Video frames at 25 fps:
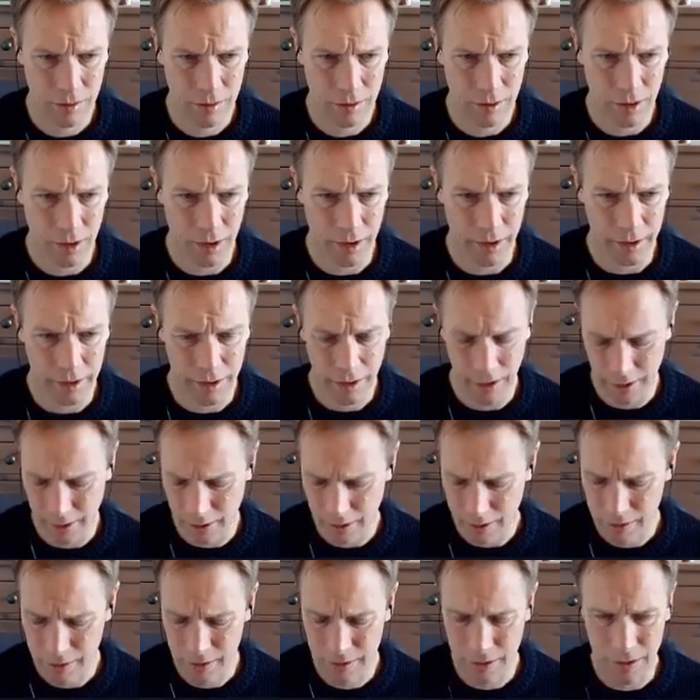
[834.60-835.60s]
I
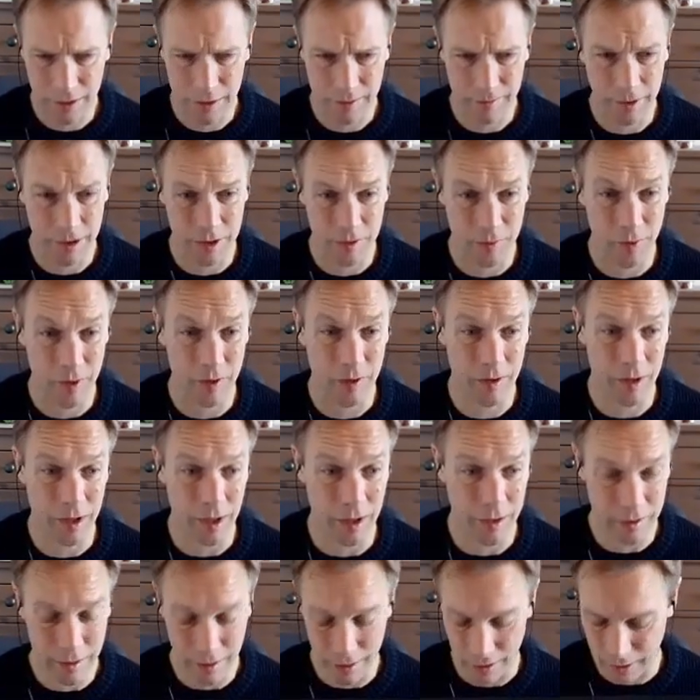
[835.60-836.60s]
guess that means we're at the
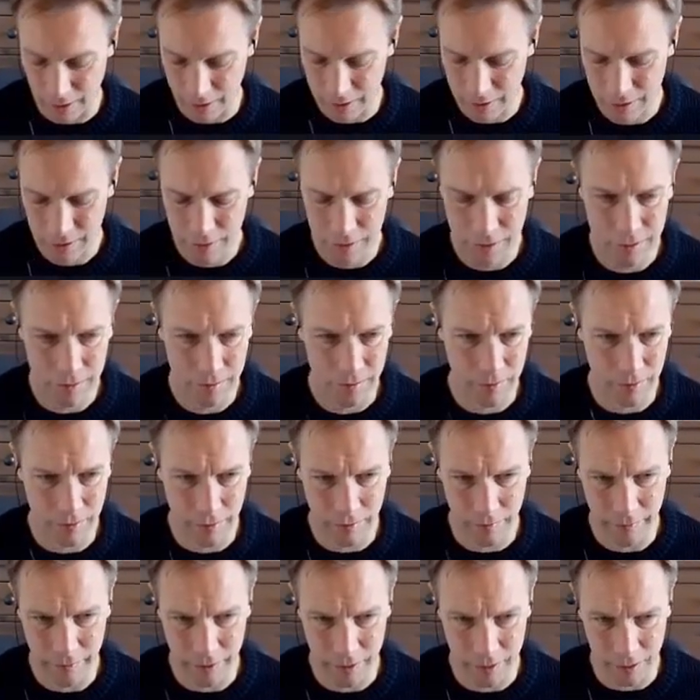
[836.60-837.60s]
end of the list, so we're
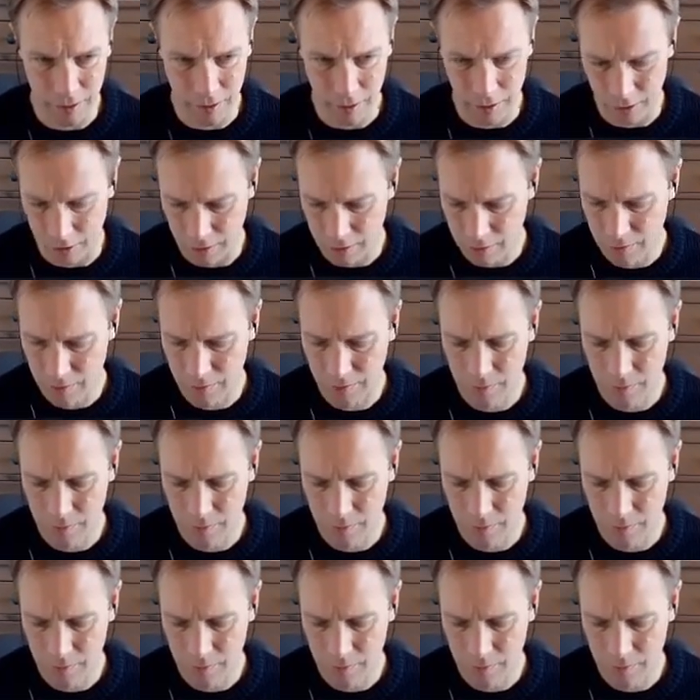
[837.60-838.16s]
going to return none.